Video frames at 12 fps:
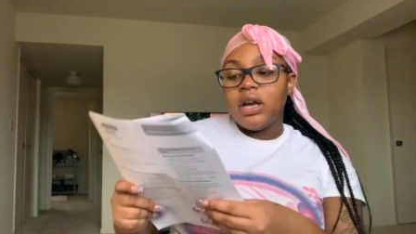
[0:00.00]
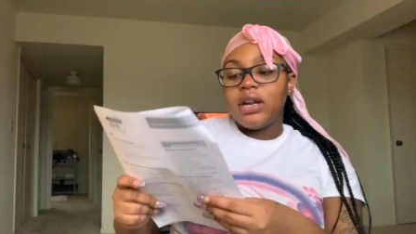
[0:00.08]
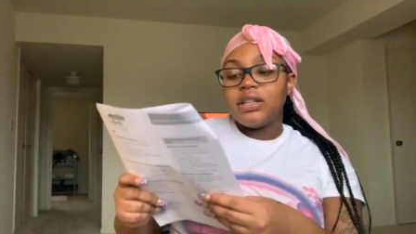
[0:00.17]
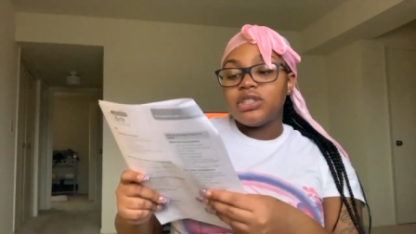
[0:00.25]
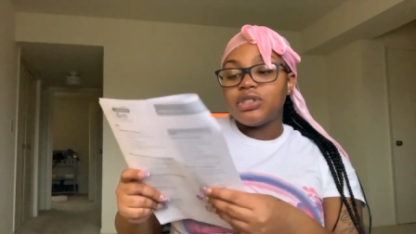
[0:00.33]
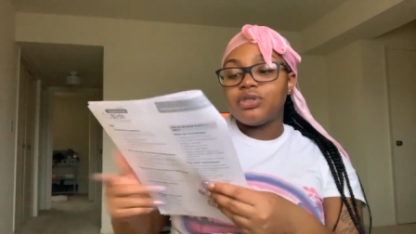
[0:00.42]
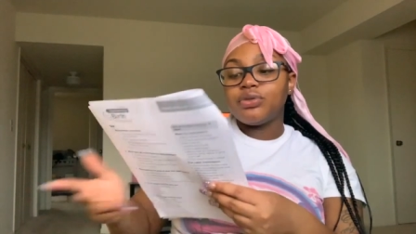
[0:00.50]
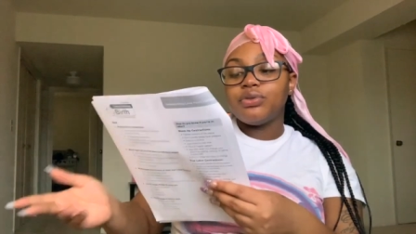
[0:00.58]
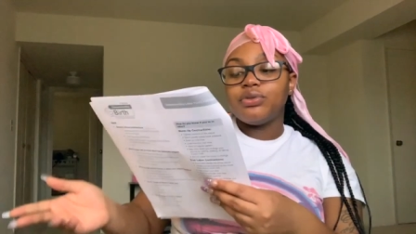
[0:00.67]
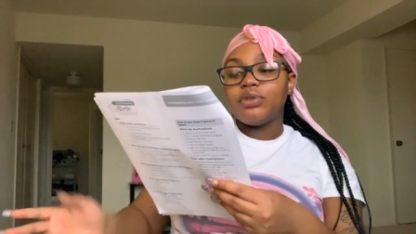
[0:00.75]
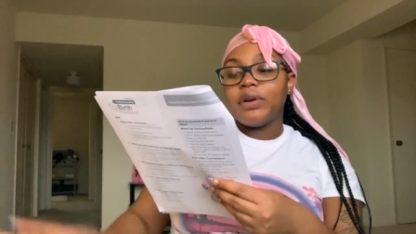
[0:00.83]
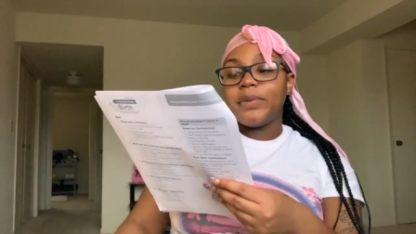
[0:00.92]
And it's
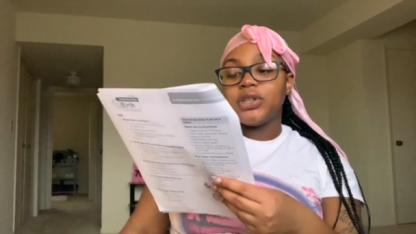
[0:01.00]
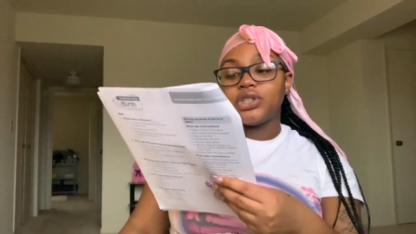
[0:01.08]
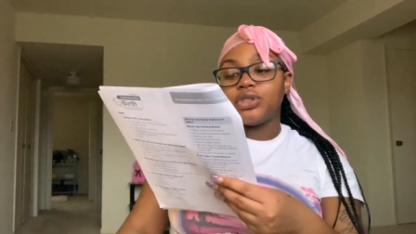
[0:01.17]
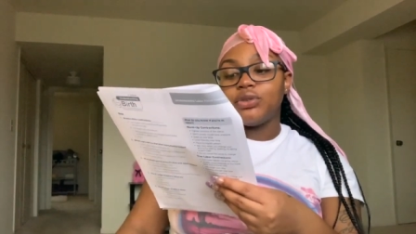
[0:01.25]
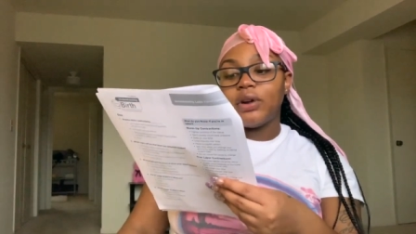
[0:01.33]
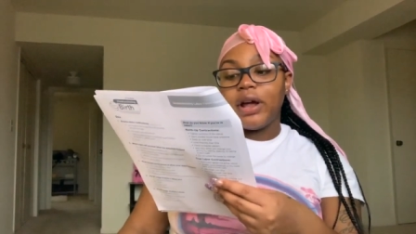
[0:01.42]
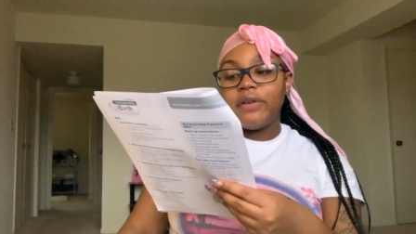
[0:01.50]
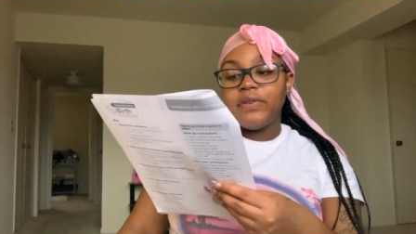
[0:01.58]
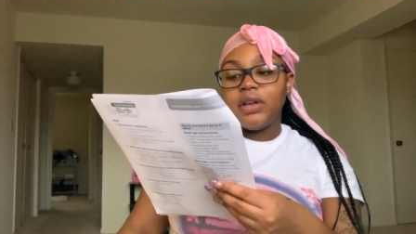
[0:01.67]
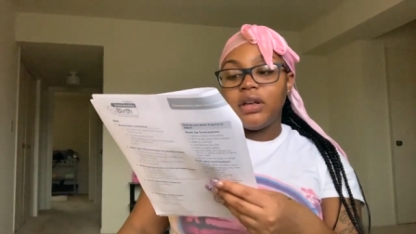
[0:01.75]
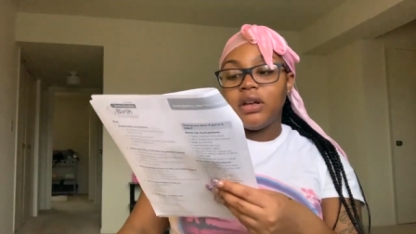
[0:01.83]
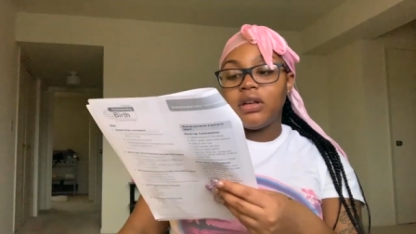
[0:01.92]
administered through the
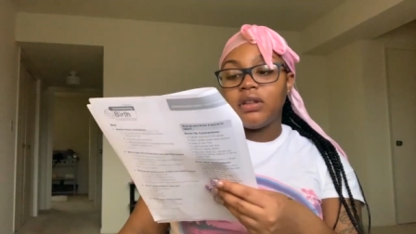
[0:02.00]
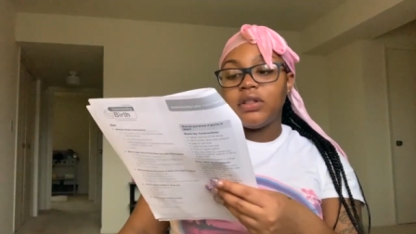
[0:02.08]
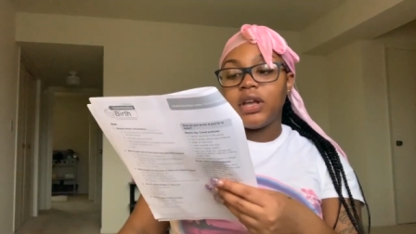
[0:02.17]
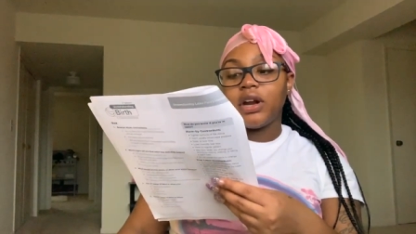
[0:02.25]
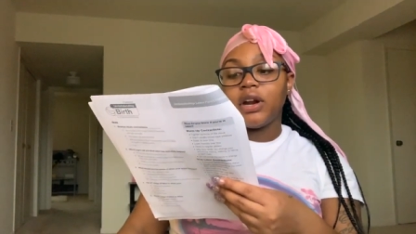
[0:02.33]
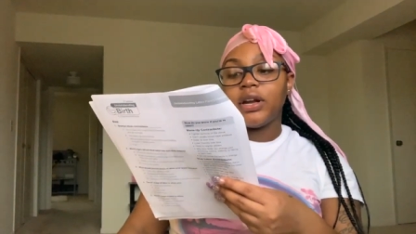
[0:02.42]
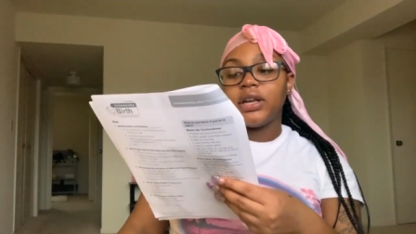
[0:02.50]
IV. There